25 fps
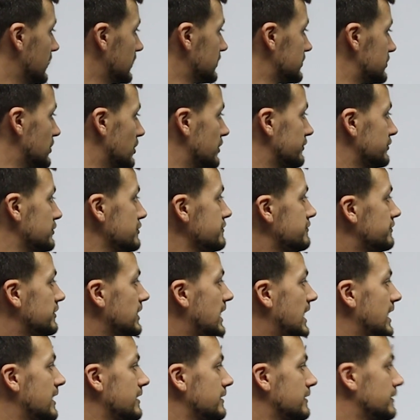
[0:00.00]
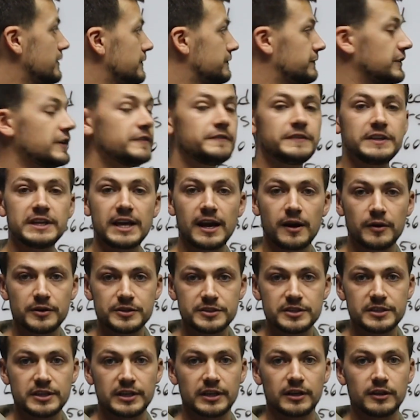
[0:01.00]
So if you fly 50
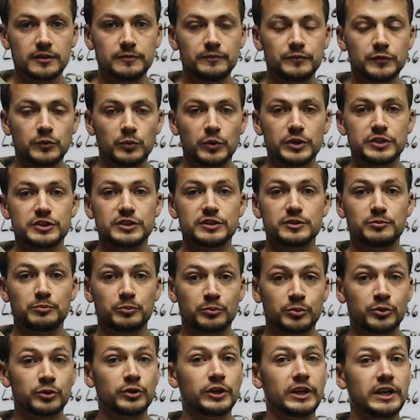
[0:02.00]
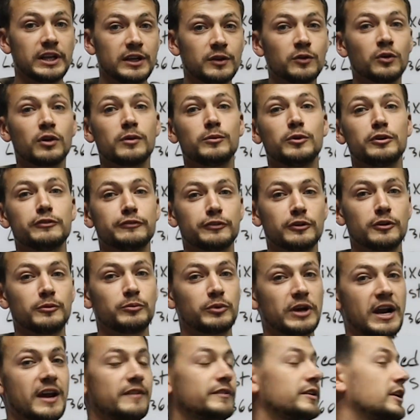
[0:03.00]
hours a year, which is pretty normal for
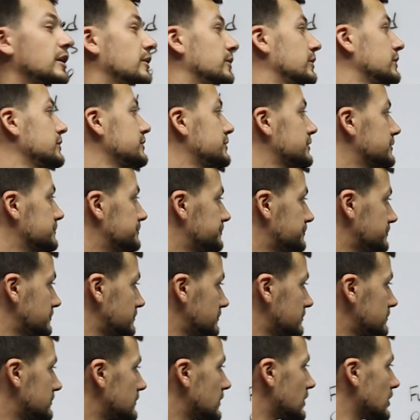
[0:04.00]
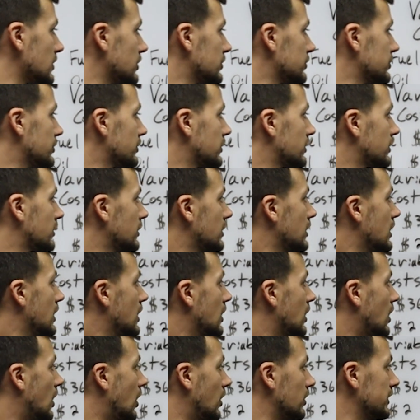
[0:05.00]
private owners, your
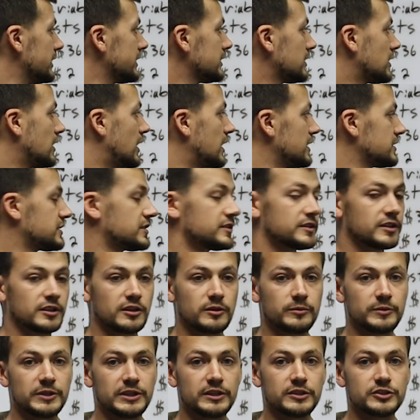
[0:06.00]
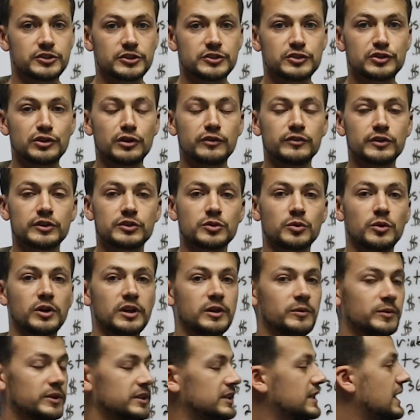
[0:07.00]
all-in cost is gonna be just over
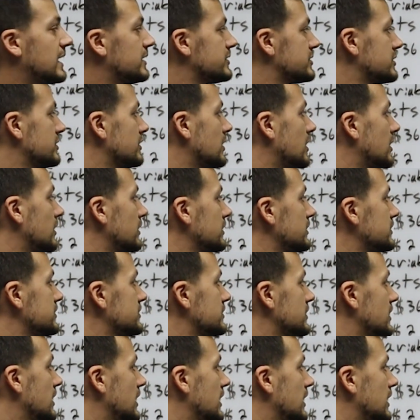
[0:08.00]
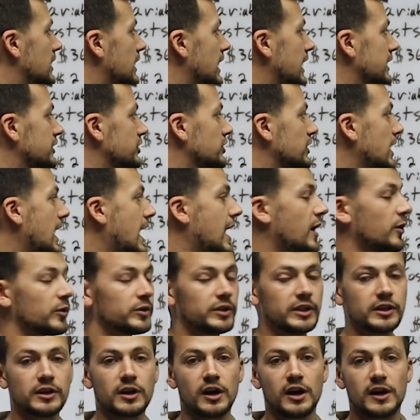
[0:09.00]
$21,000, and your
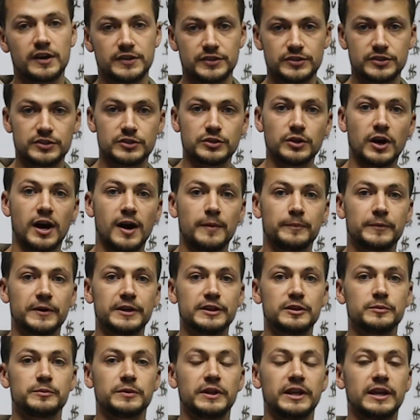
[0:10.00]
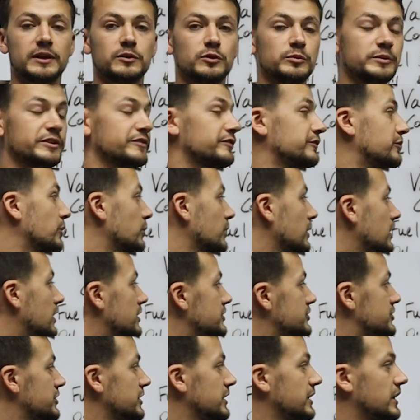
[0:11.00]
hourly cost to operate the plane will be
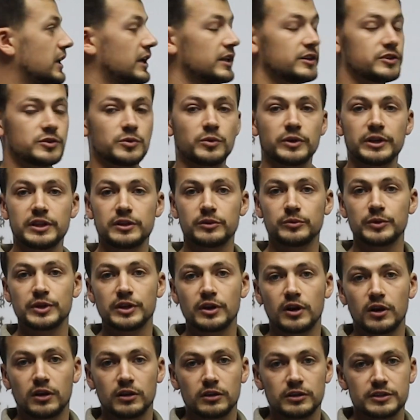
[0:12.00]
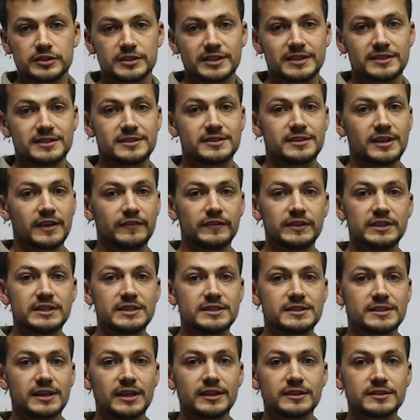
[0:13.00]

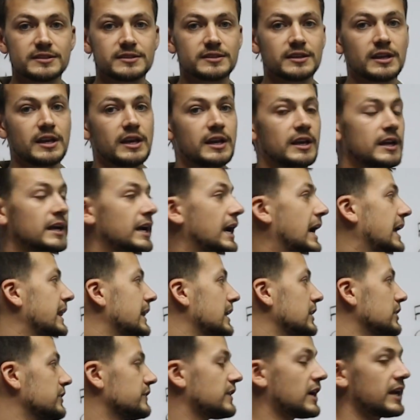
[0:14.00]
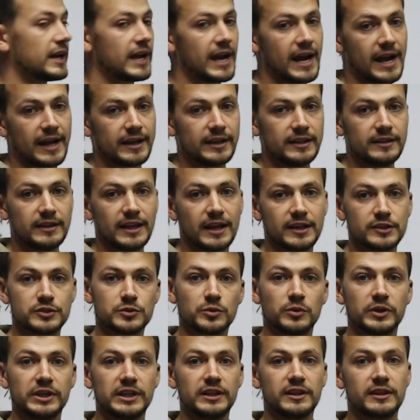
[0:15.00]
$423.70. And then you've got to add in that
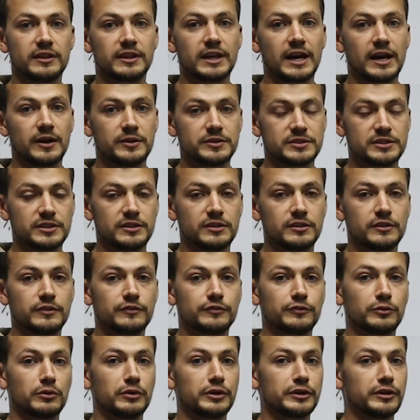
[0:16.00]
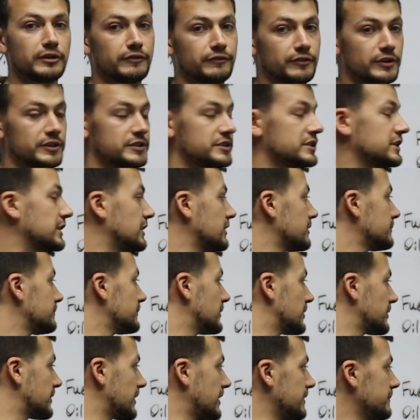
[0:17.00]
$20,000 for your first year,
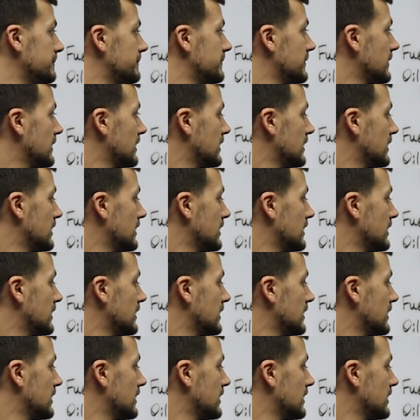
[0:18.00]
okay?